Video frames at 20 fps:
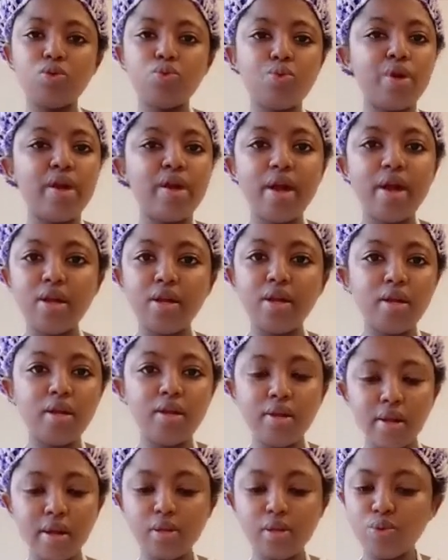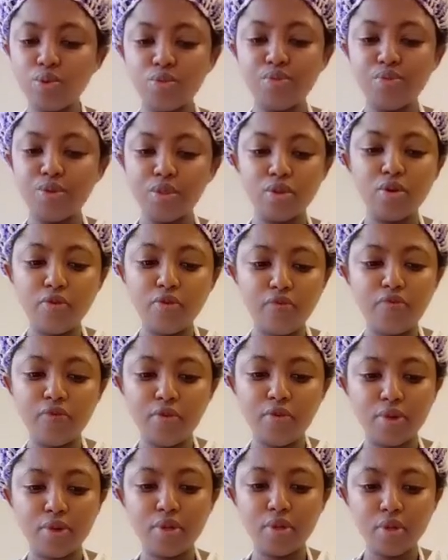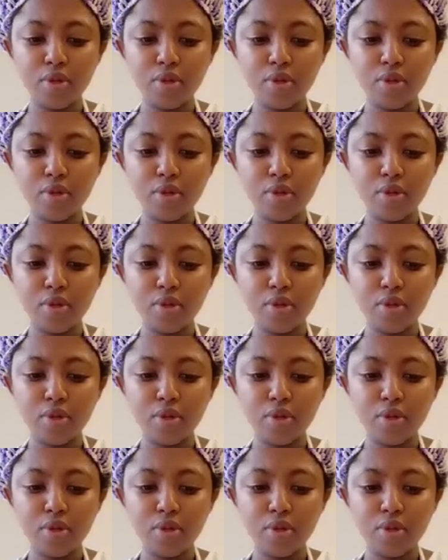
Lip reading: I'll just do it this way,